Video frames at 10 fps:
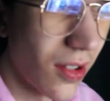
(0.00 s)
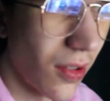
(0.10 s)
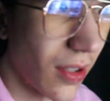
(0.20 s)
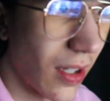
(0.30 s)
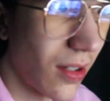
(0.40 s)
So I
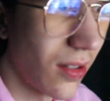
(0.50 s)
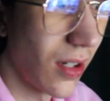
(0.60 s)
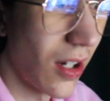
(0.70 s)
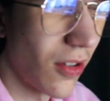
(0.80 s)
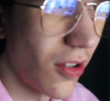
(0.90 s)
was like, uh,
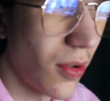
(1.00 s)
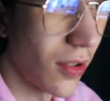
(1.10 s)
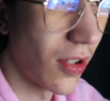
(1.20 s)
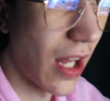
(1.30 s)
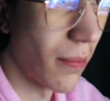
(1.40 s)
I already know
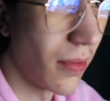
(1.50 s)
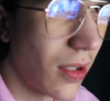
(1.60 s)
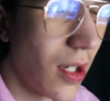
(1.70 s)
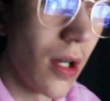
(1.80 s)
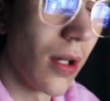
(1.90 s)
what's gonna happen.
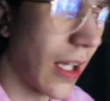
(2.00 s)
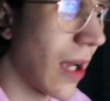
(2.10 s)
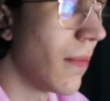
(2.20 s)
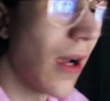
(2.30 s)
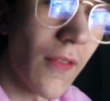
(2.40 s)
Like
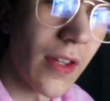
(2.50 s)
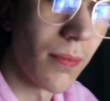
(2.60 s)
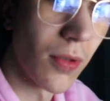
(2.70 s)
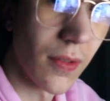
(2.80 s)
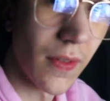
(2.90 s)
I might read the
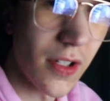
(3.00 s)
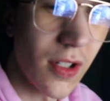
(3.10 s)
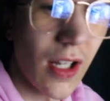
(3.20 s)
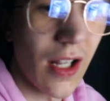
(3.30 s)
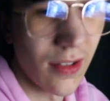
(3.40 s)
books
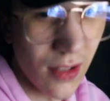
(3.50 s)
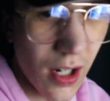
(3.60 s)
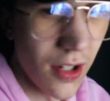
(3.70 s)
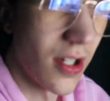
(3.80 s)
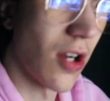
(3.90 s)
eventually, like I
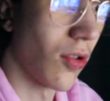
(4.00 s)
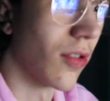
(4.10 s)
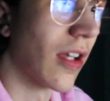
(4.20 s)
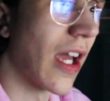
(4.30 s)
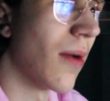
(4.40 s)
started
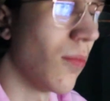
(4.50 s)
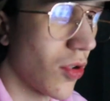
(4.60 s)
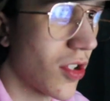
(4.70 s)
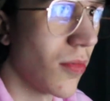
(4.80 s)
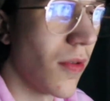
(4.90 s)
Gerald's Game,
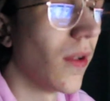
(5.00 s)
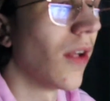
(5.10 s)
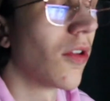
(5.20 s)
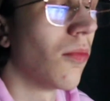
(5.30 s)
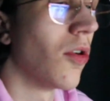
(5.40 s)
watched the movie,
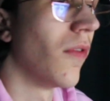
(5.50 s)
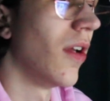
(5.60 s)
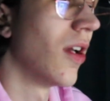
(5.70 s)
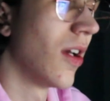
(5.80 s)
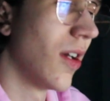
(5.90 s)
loved the
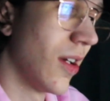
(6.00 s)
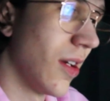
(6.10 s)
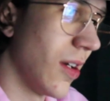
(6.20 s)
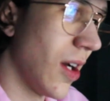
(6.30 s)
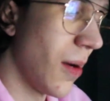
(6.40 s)
movie.
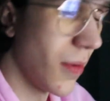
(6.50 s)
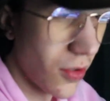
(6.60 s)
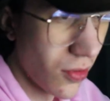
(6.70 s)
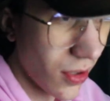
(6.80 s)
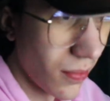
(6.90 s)
I'm
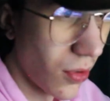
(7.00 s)
enjoying the